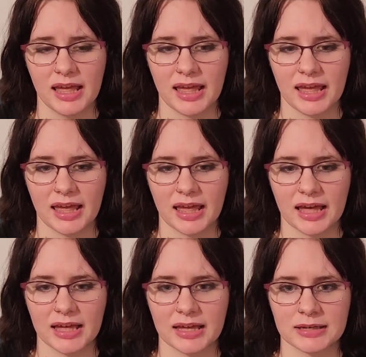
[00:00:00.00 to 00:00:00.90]

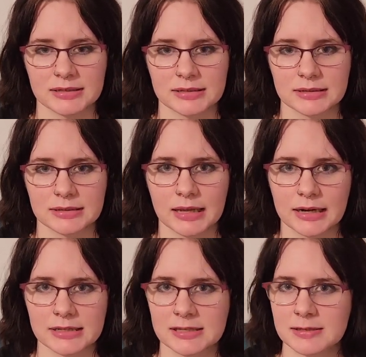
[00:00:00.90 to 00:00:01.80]
and kind
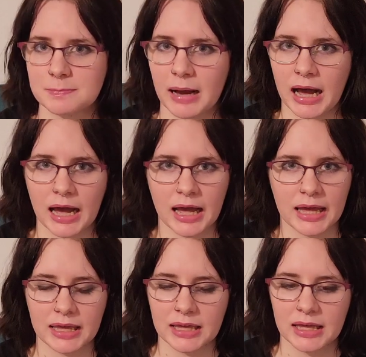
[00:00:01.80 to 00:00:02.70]
of
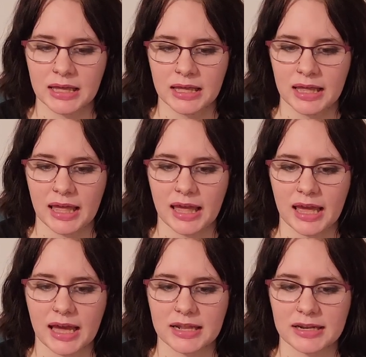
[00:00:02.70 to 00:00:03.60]
spy
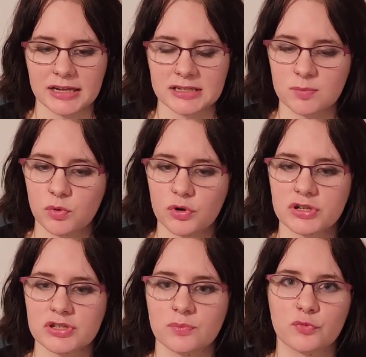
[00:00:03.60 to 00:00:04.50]
and explore
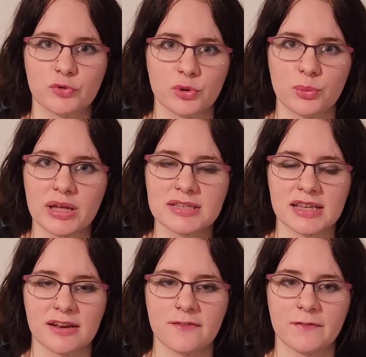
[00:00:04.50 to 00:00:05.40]
some ruins
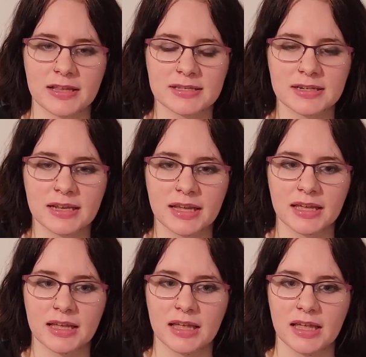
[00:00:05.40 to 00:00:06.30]
and
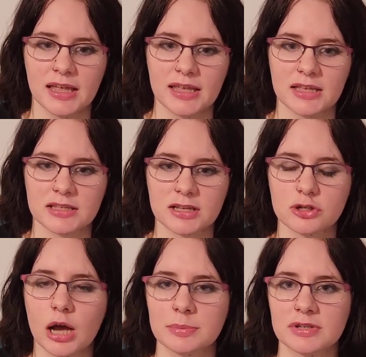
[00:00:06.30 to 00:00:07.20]
investigate his
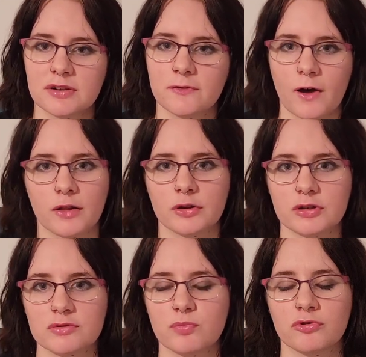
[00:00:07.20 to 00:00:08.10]
adopted
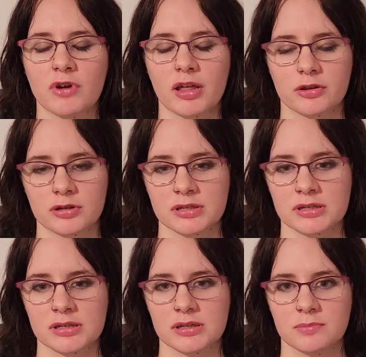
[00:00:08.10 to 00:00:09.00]
father's
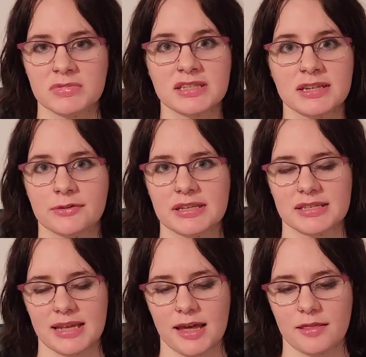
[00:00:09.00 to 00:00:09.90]
brother's mysterious
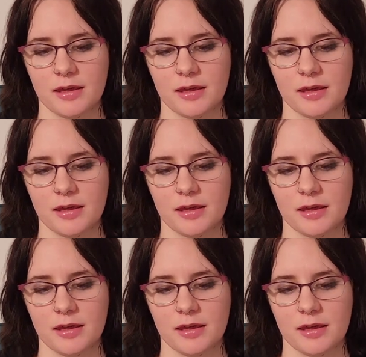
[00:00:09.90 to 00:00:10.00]
death.